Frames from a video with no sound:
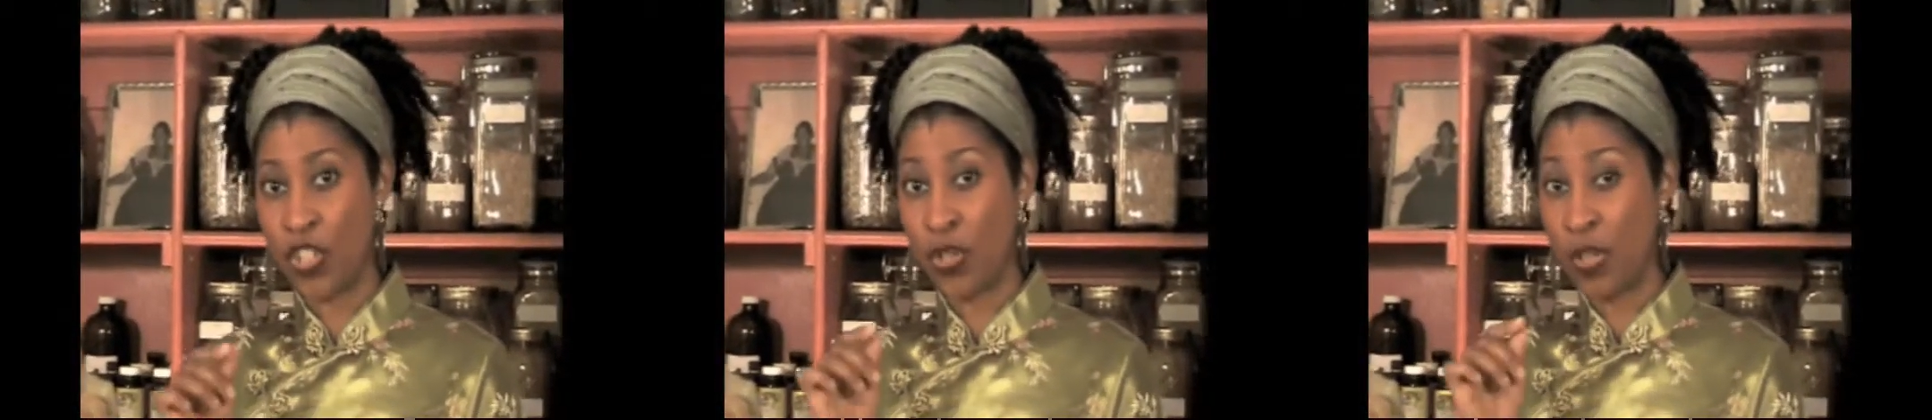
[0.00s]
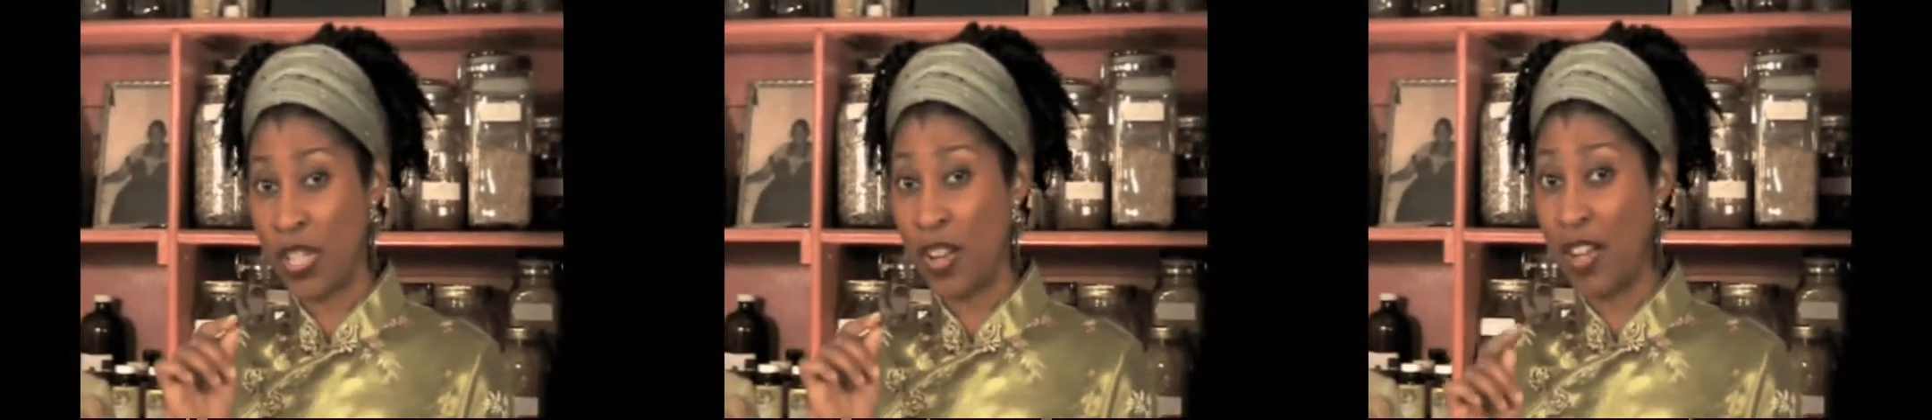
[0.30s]
you
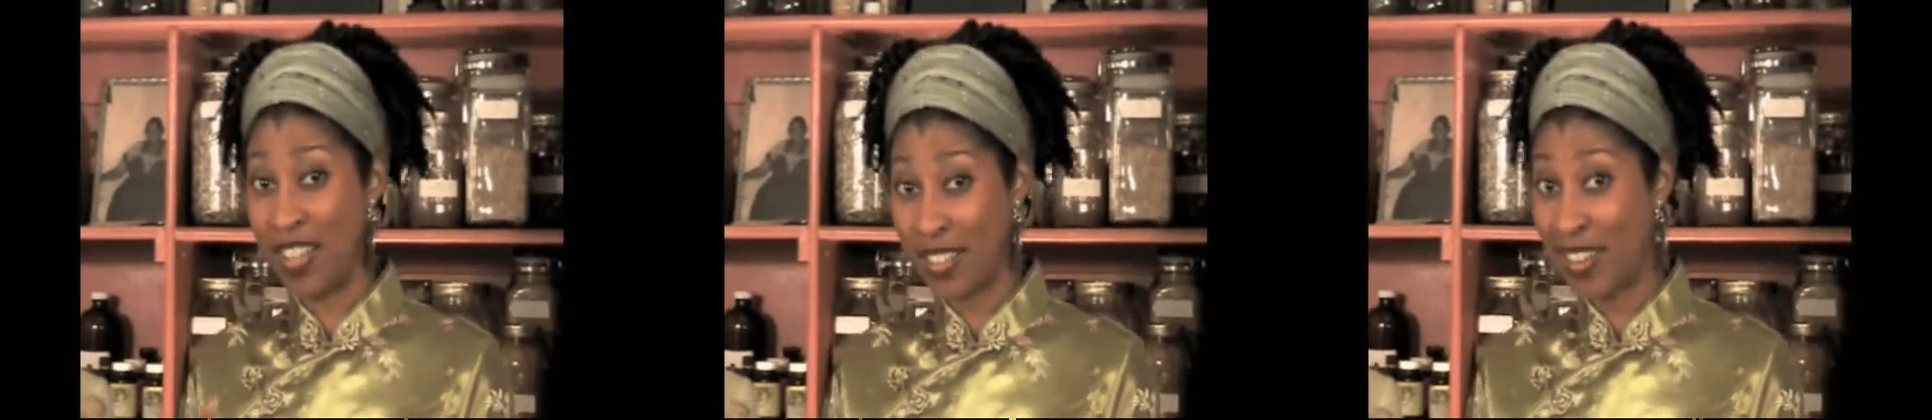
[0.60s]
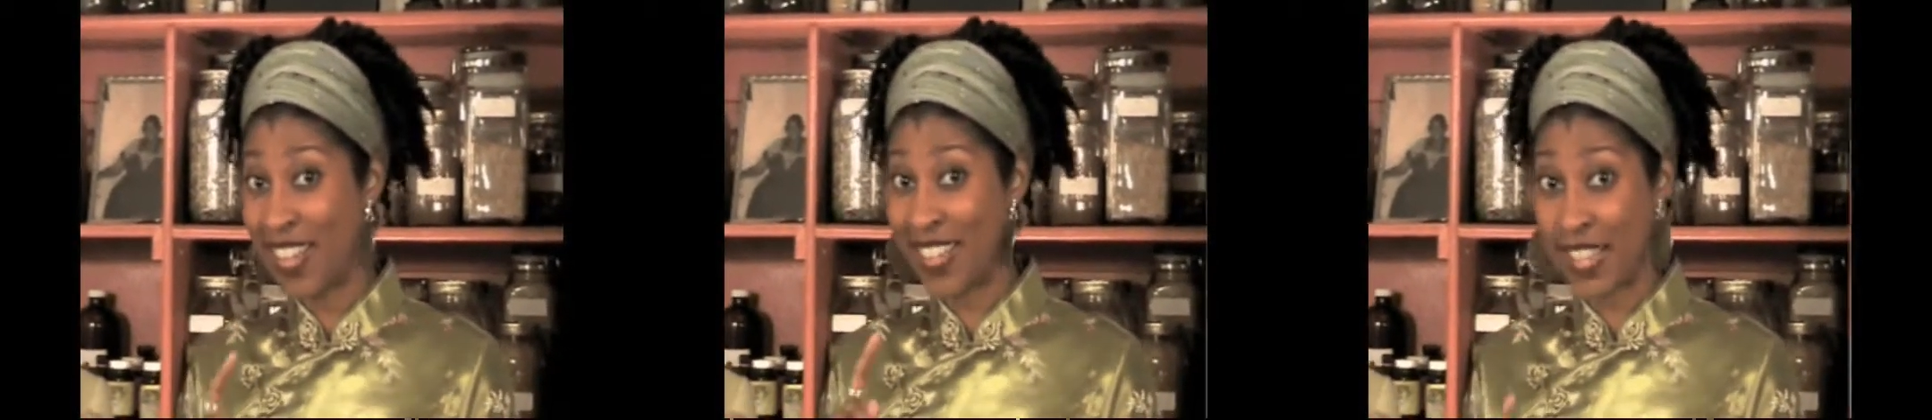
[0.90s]
could
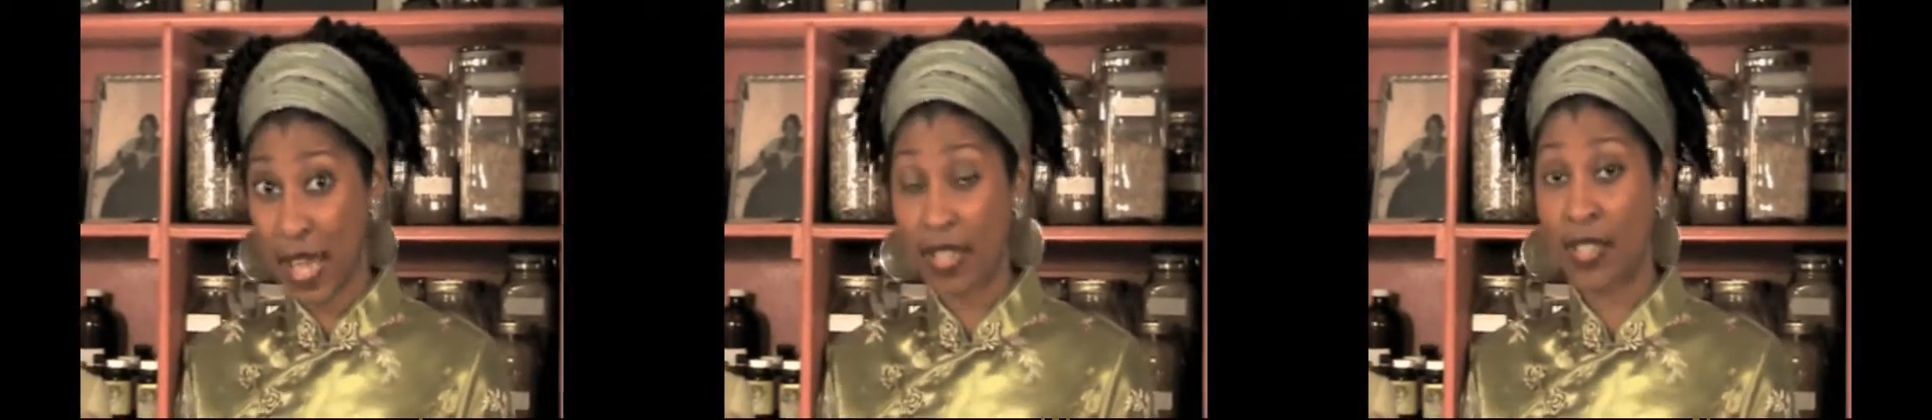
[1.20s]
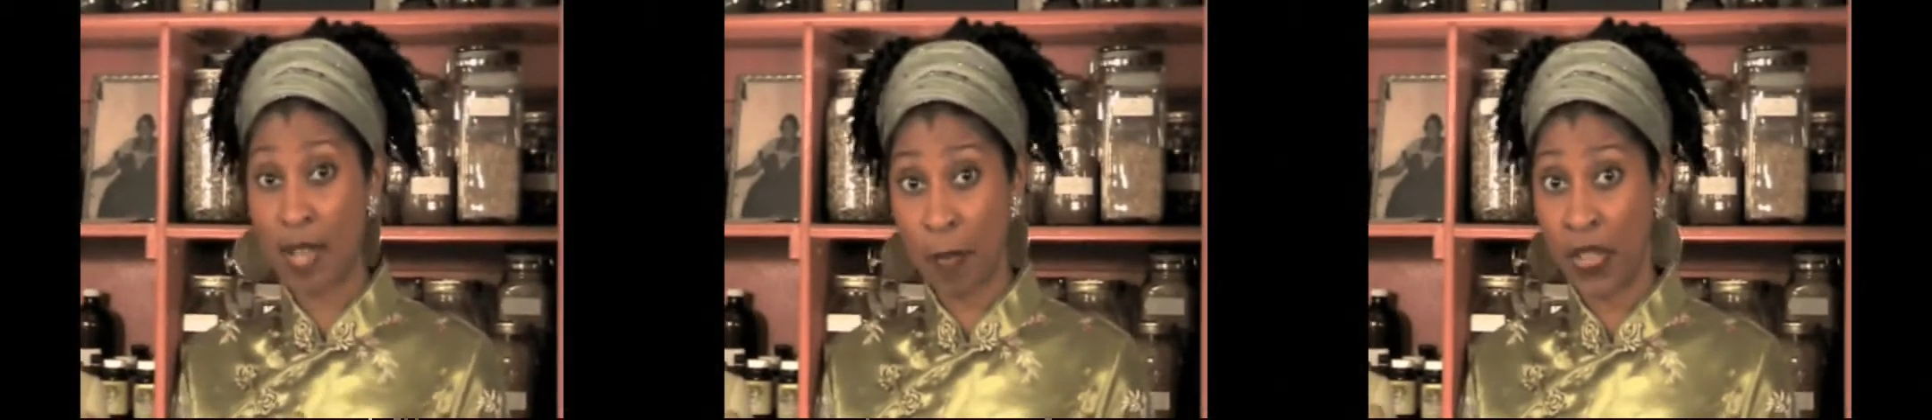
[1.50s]
un-get
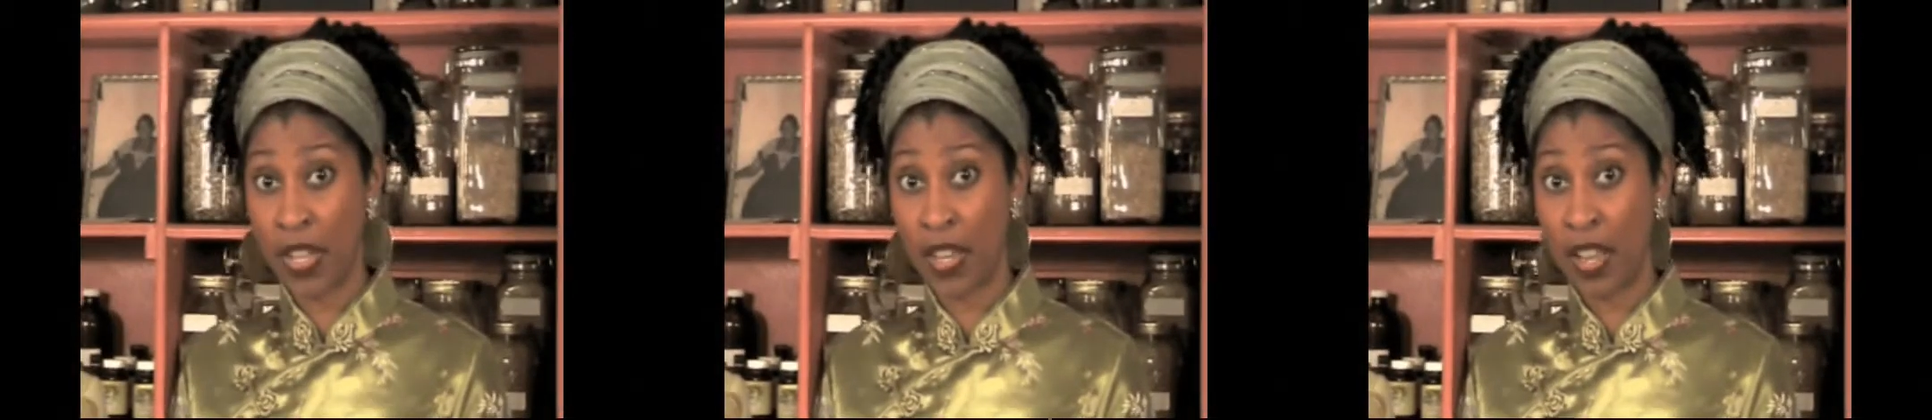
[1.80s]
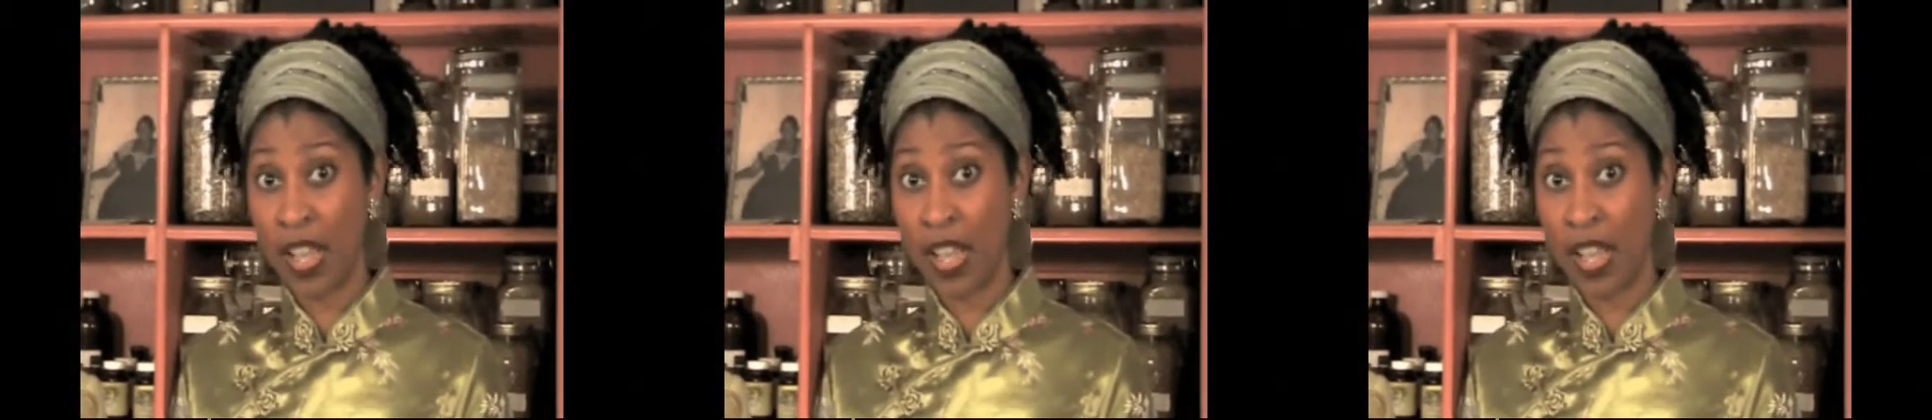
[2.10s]
something,